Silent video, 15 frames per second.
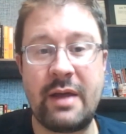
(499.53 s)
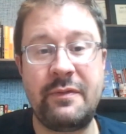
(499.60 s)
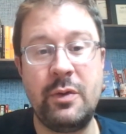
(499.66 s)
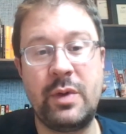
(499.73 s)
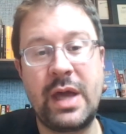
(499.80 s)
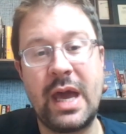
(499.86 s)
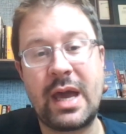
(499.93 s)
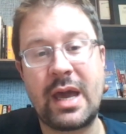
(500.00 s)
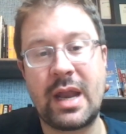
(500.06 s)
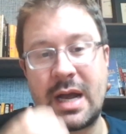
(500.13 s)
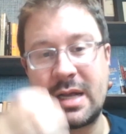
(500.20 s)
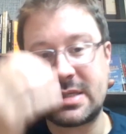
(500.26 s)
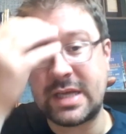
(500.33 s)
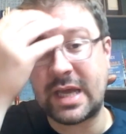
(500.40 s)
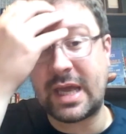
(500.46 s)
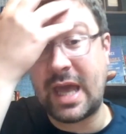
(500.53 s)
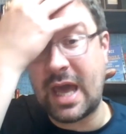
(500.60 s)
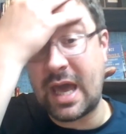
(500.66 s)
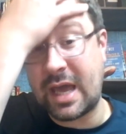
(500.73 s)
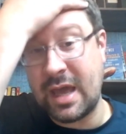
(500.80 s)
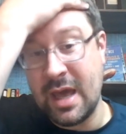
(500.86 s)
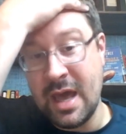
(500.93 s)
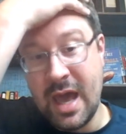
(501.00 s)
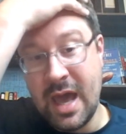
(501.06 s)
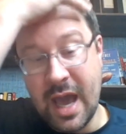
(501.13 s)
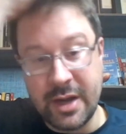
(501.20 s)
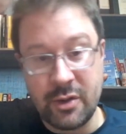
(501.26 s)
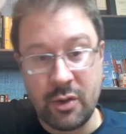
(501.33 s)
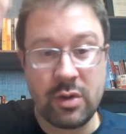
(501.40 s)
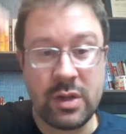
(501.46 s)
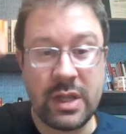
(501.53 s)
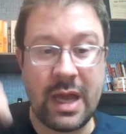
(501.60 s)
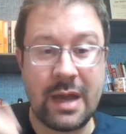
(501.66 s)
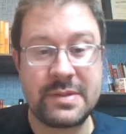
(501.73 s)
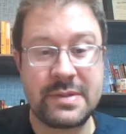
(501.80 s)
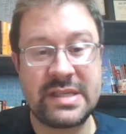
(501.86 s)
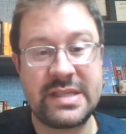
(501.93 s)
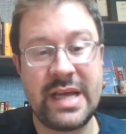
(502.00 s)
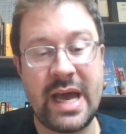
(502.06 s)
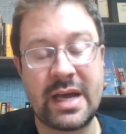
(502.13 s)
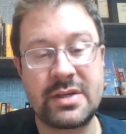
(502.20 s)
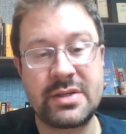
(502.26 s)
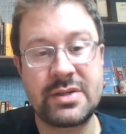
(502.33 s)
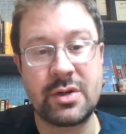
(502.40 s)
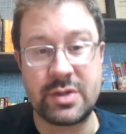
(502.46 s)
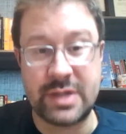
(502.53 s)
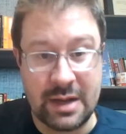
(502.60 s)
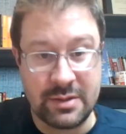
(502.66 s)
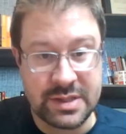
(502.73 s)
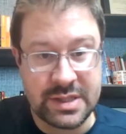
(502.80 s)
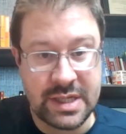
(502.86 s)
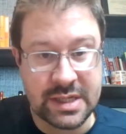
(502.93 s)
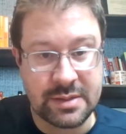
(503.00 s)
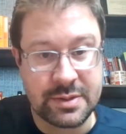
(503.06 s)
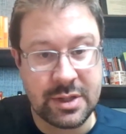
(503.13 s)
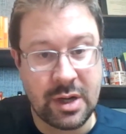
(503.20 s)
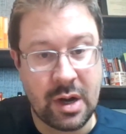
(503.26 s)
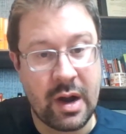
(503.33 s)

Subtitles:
If you kick an onside kick and you're only up 6 or down 6,